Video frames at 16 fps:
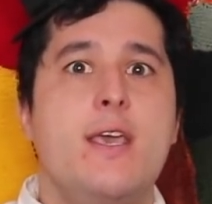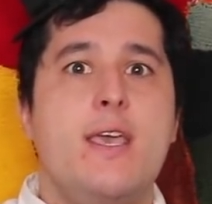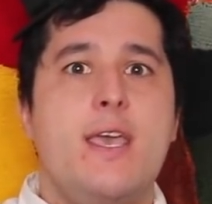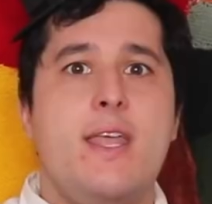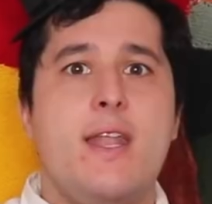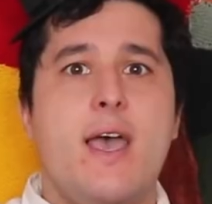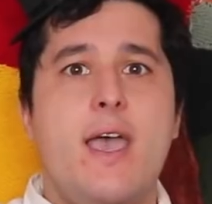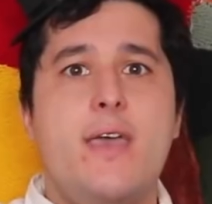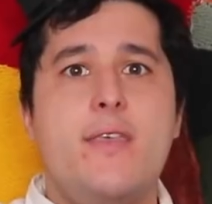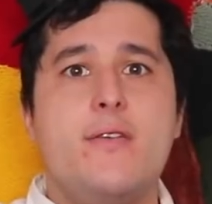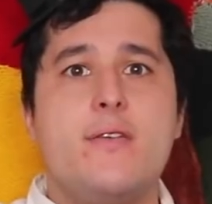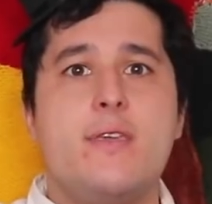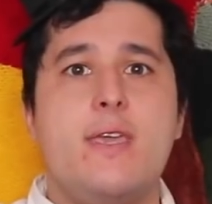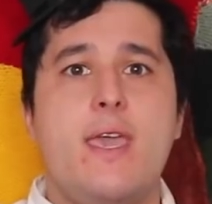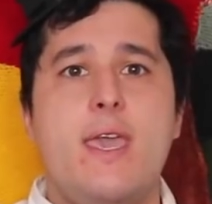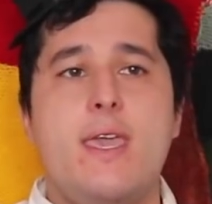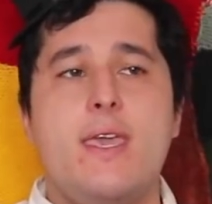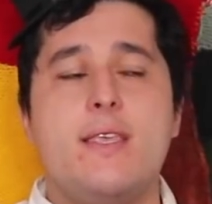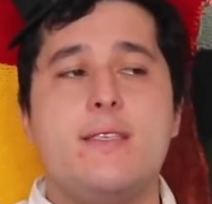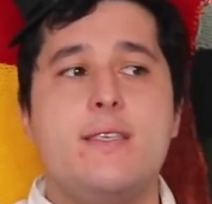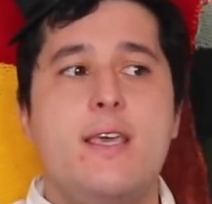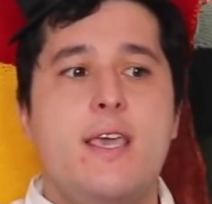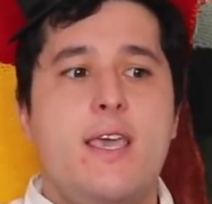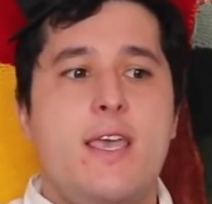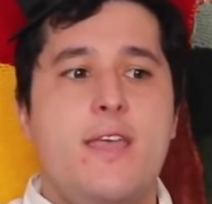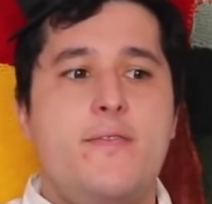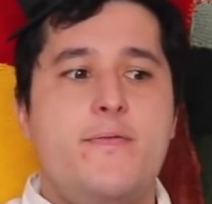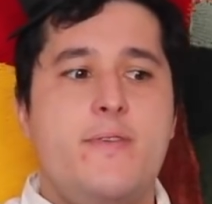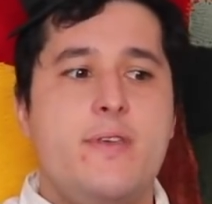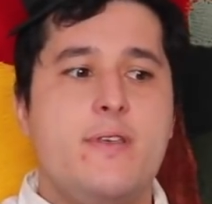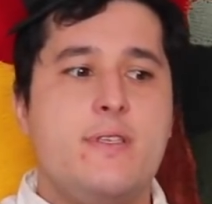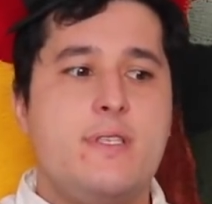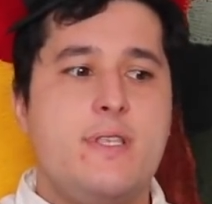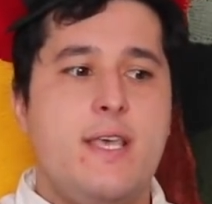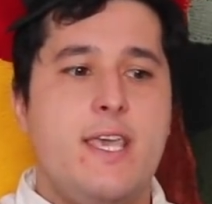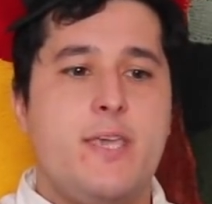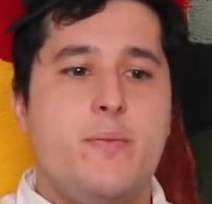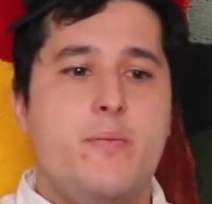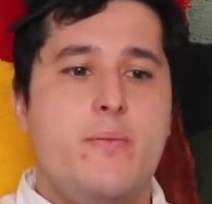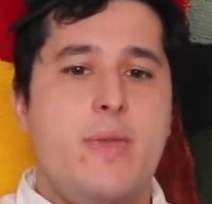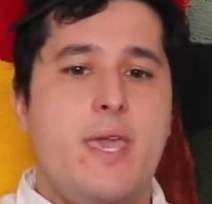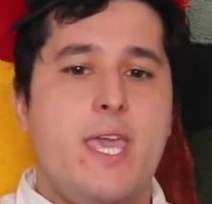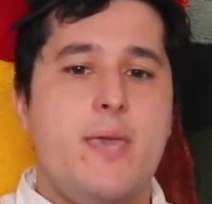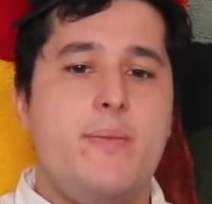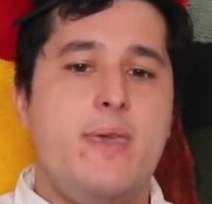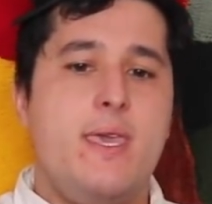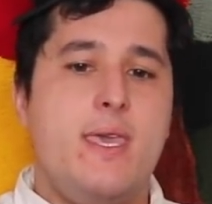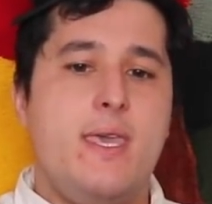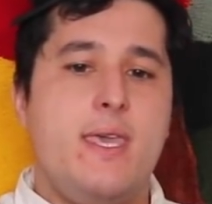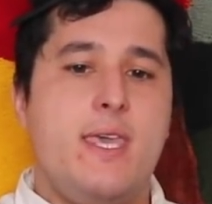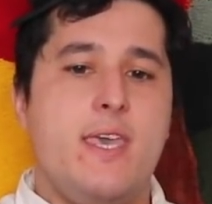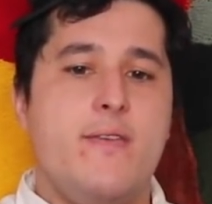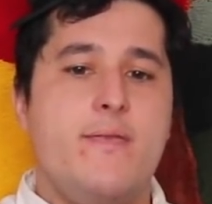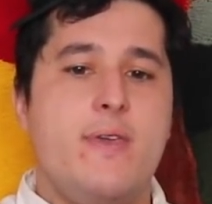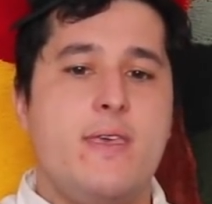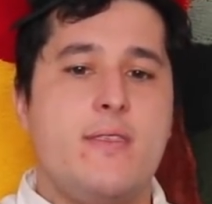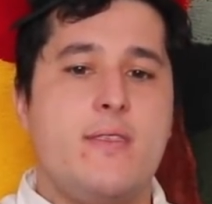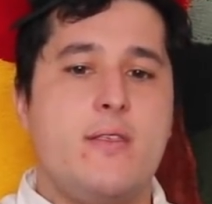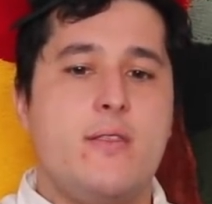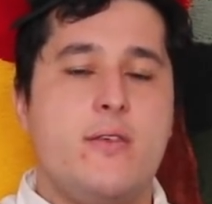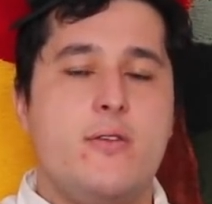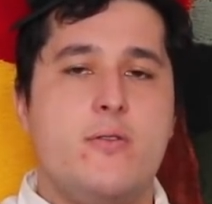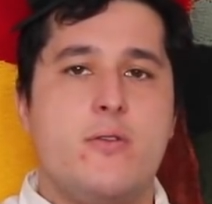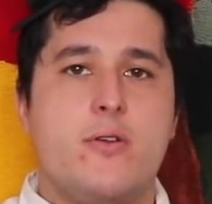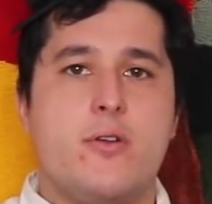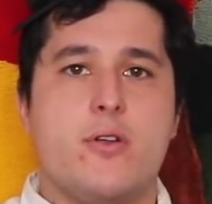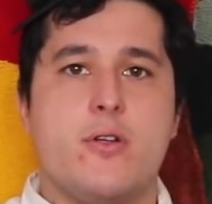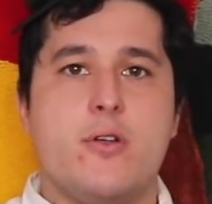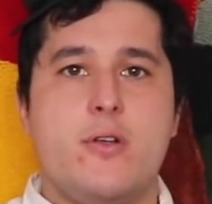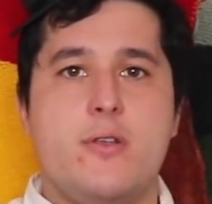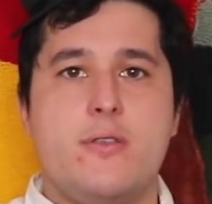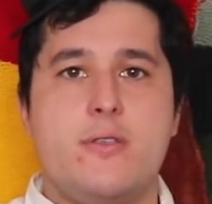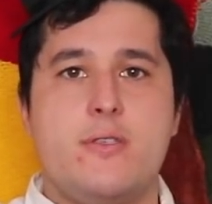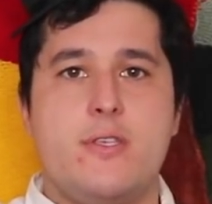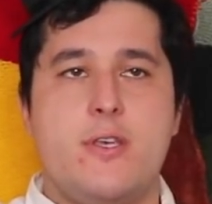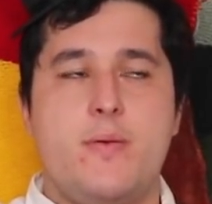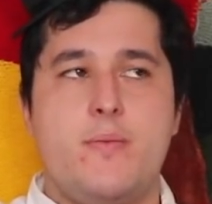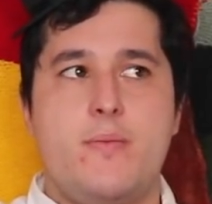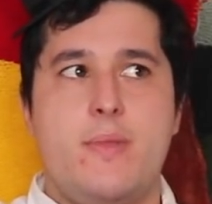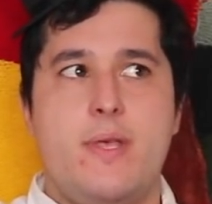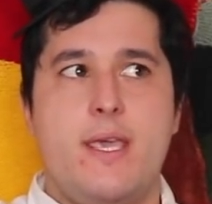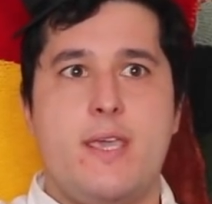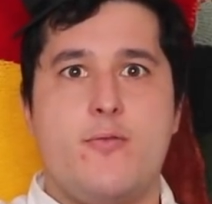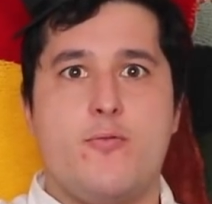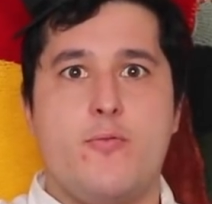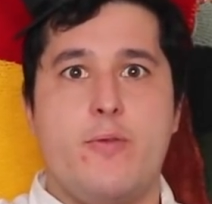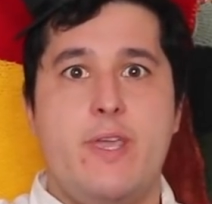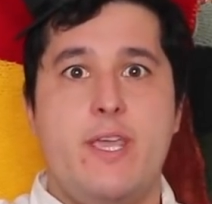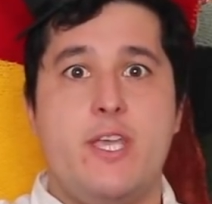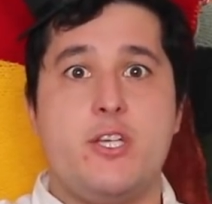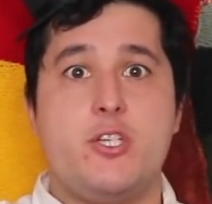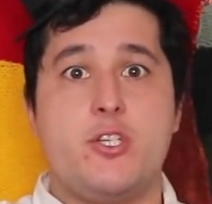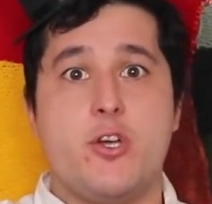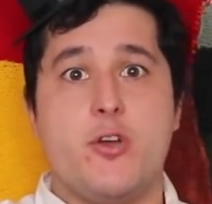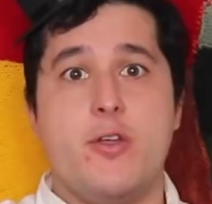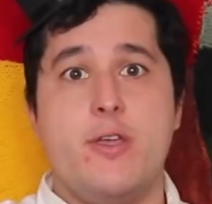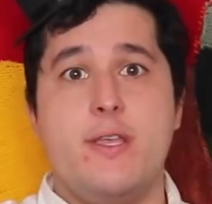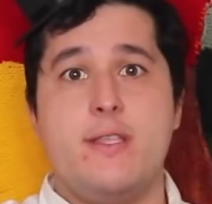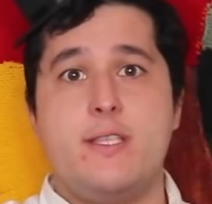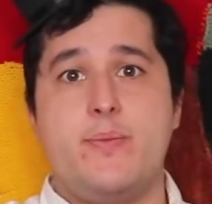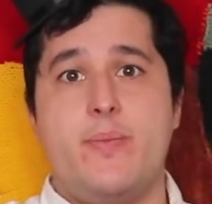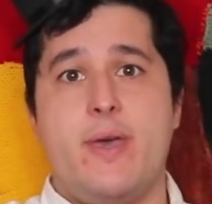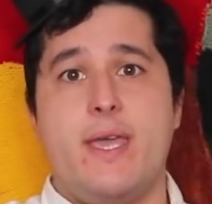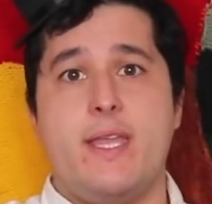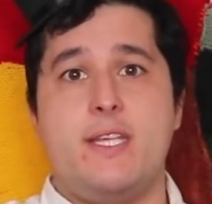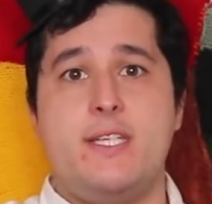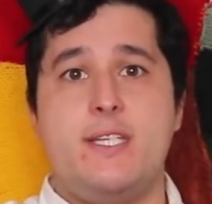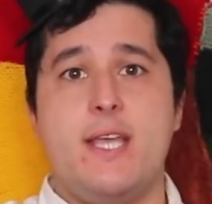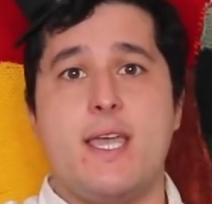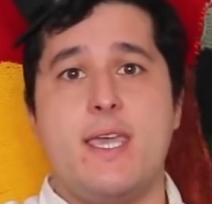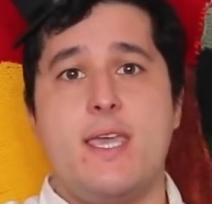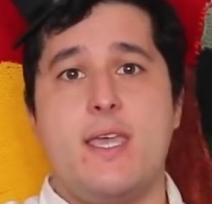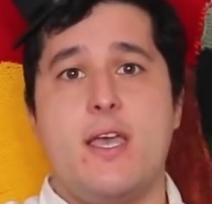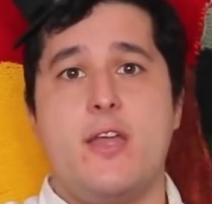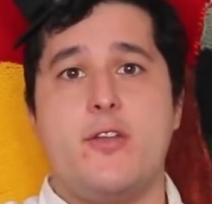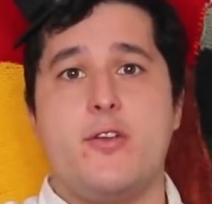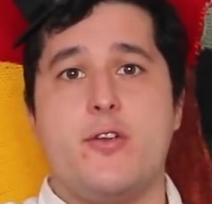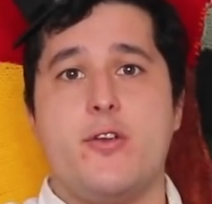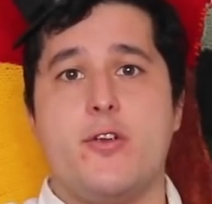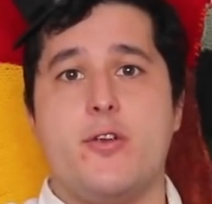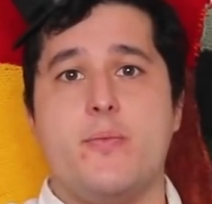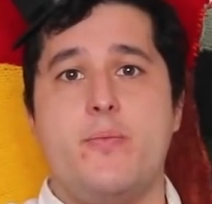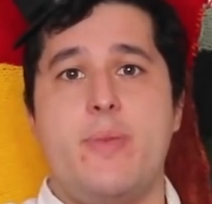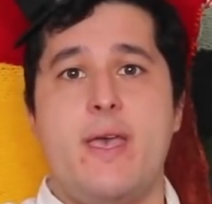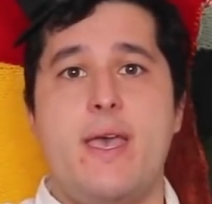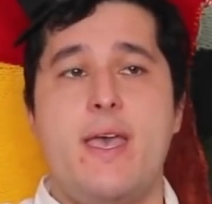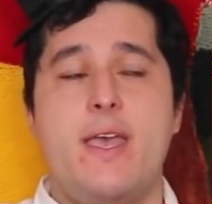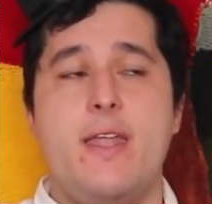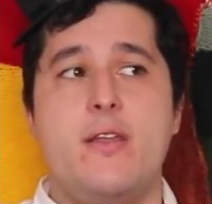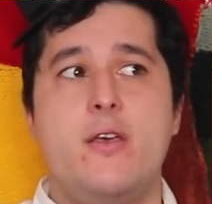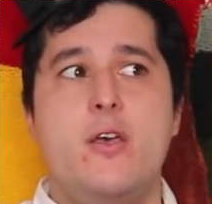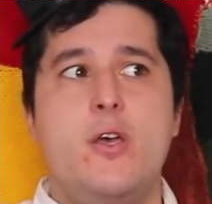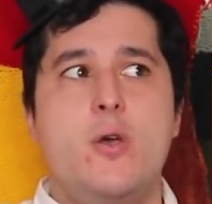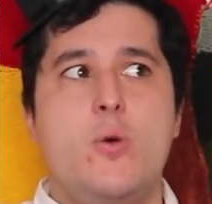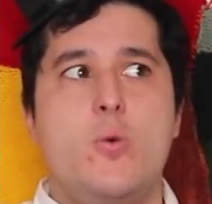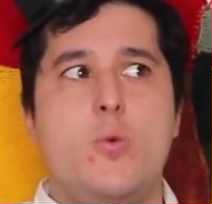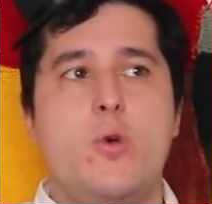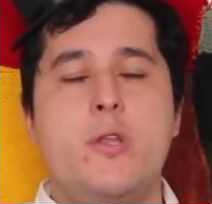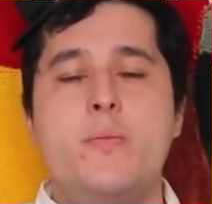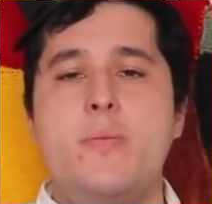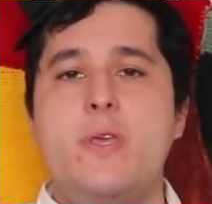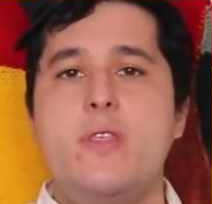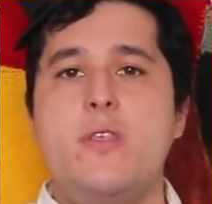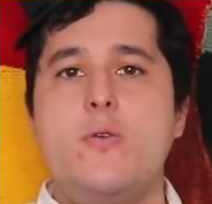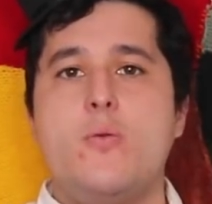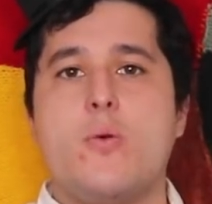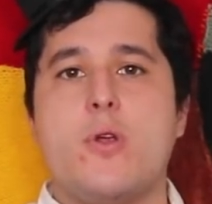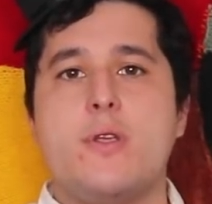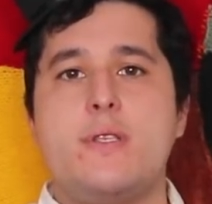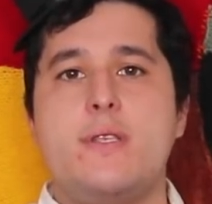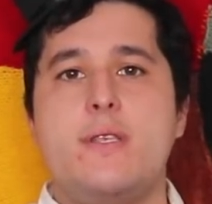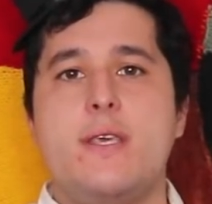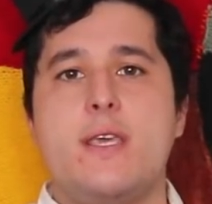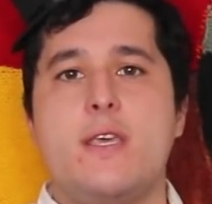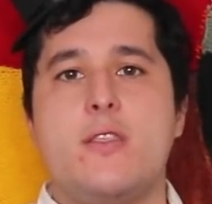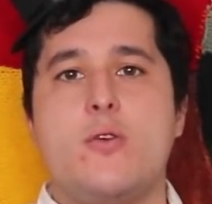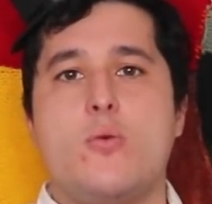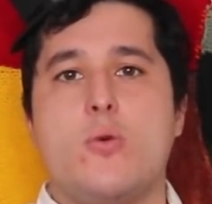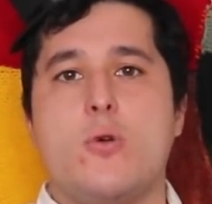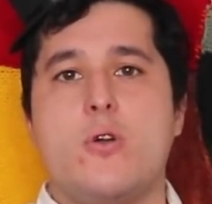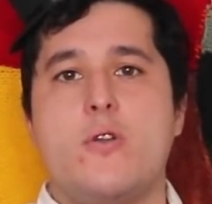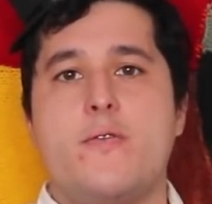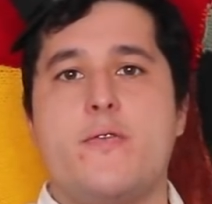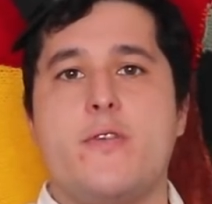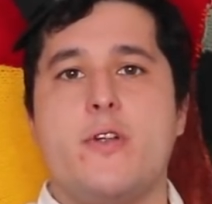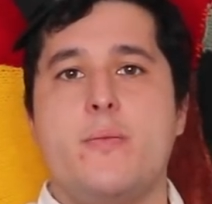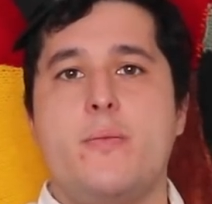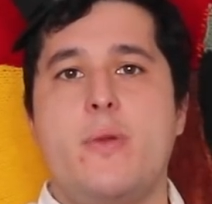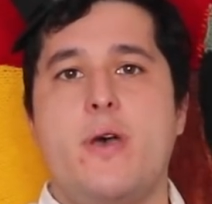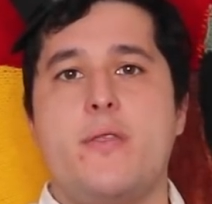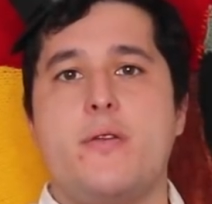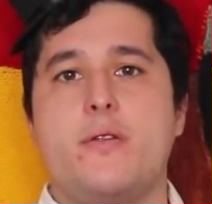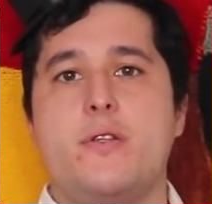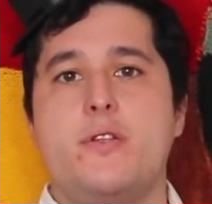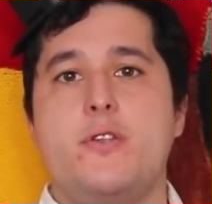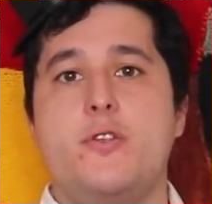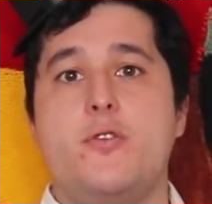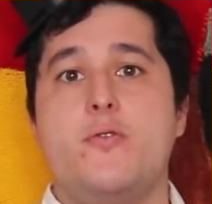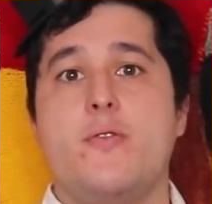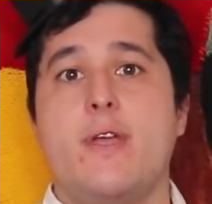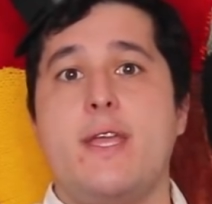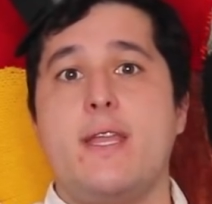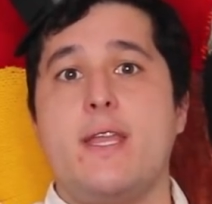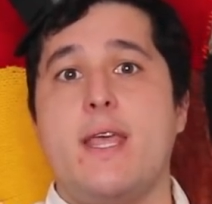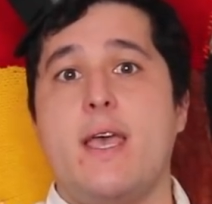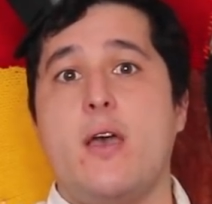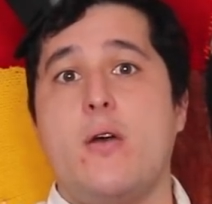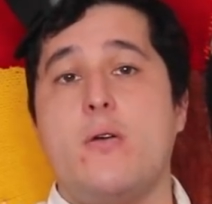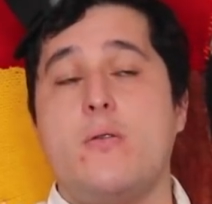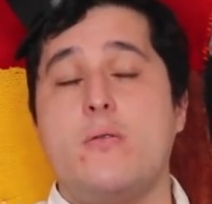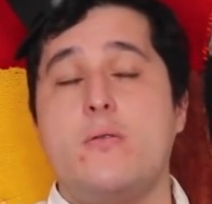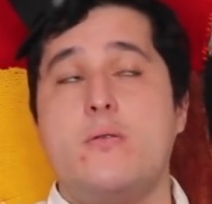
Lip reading: in either case, it feels like maybe giving the little girl some, like, reassurance by checking under her bed wouldn't be the worst thing in the world for a mother to do right now.